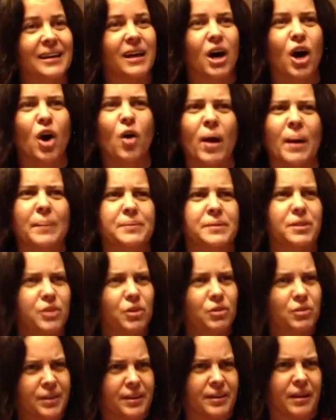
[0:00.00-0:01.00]
Oh,
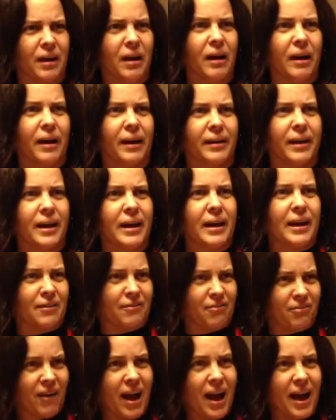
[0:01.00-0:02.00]
absolutely not. In
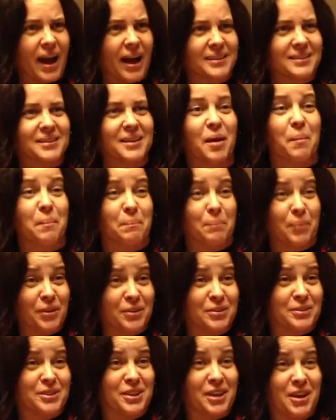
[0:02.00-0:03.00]
fact,
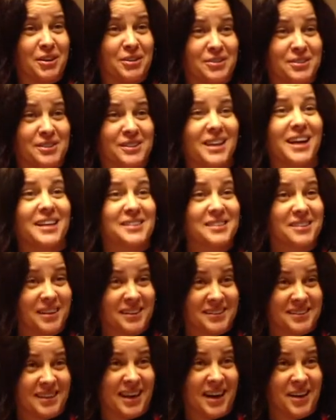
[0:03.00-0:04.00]
burned toast has
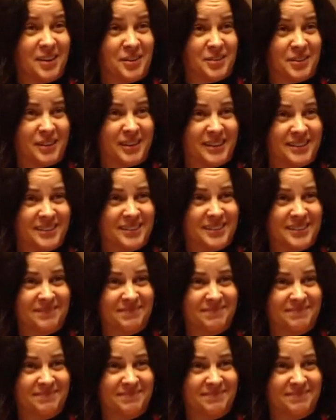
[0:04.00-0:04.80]
less calories.